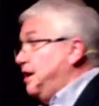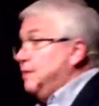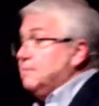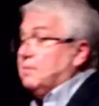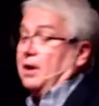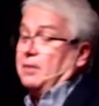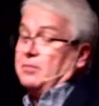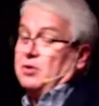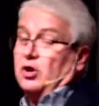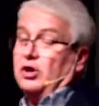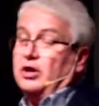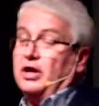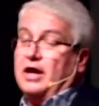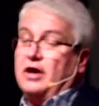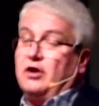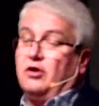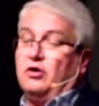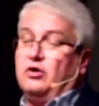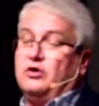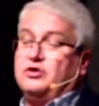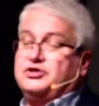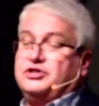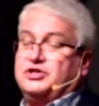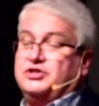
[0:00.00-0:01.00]
But I'm going to
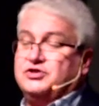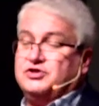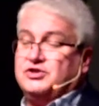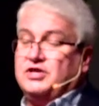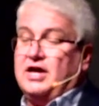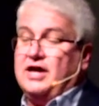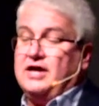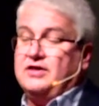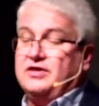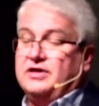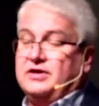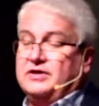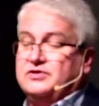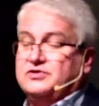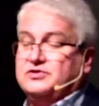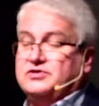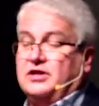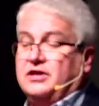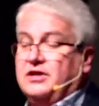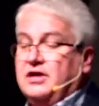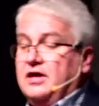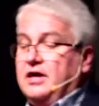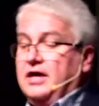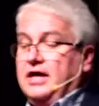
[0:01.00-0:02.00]
urge and say this
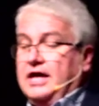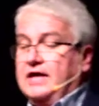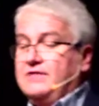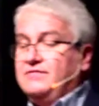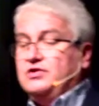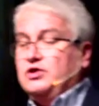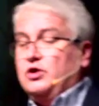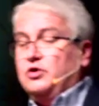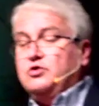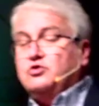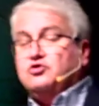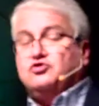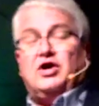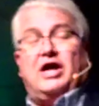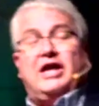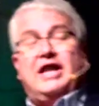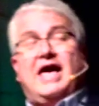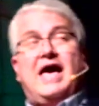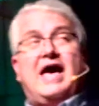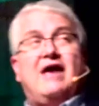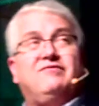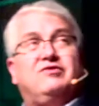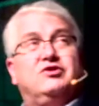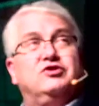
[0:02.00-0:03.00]
that even though you try
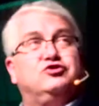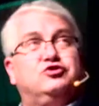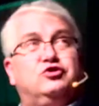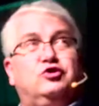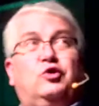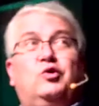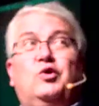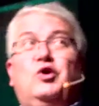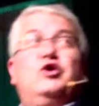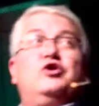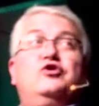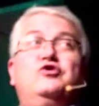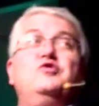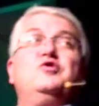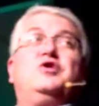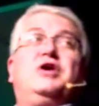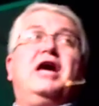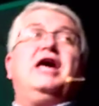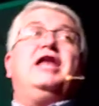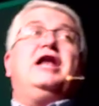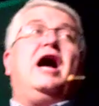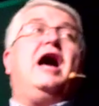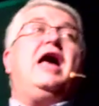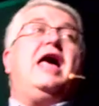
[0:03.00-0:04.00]
to have control, you
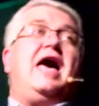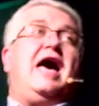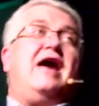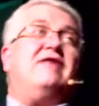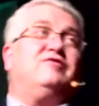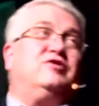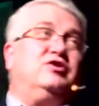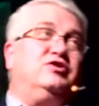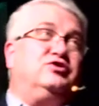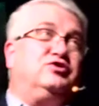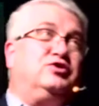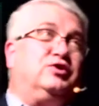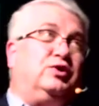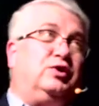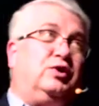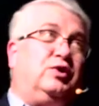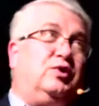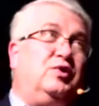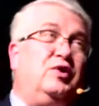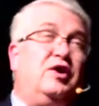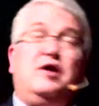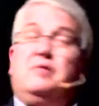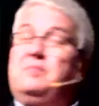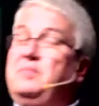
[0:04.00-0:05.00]
cannot have
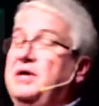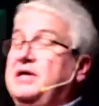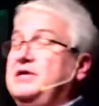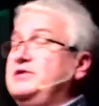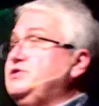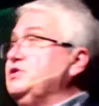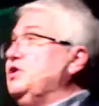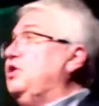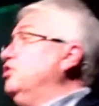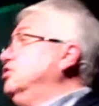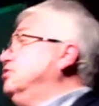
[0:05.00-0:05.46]
control because the